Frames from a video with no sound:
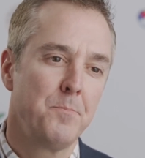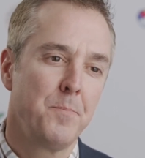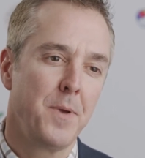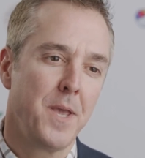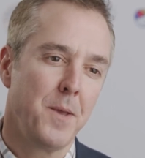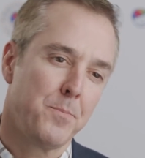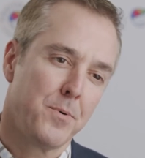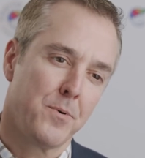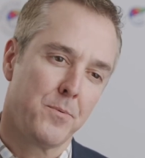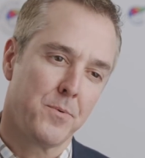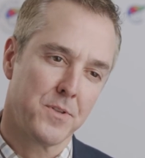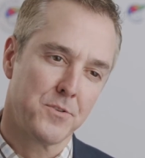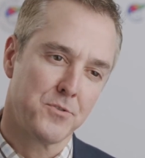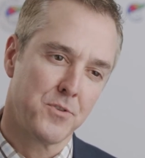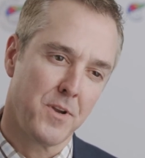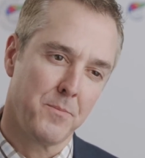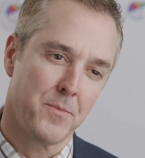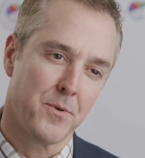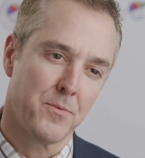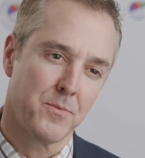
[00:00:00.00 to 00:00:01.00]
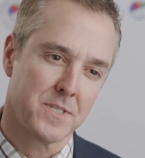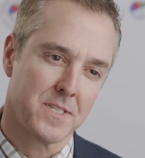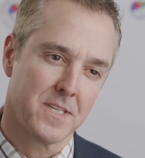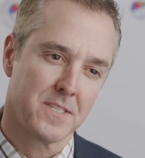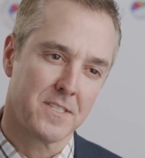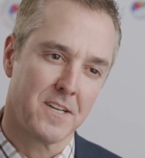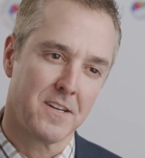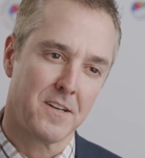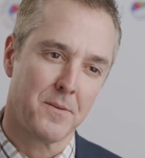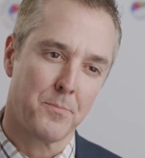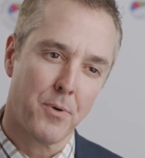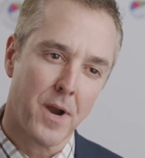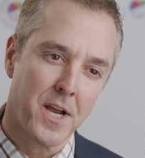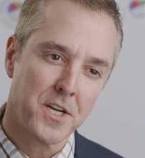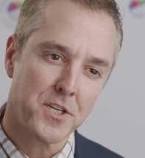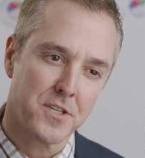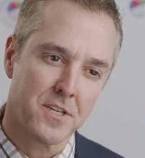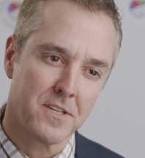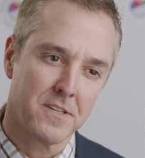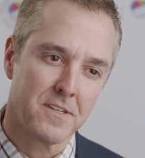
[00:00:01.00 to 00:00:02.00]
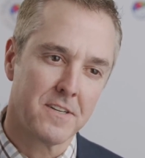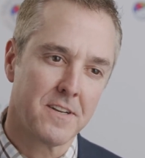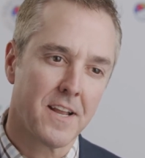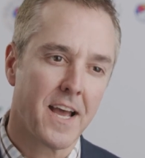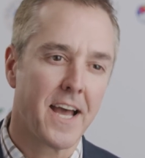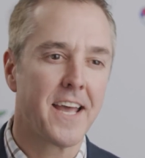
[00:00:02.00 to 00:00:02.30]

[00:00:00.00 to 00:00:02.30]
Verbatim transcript: people with treatment-resistant depression.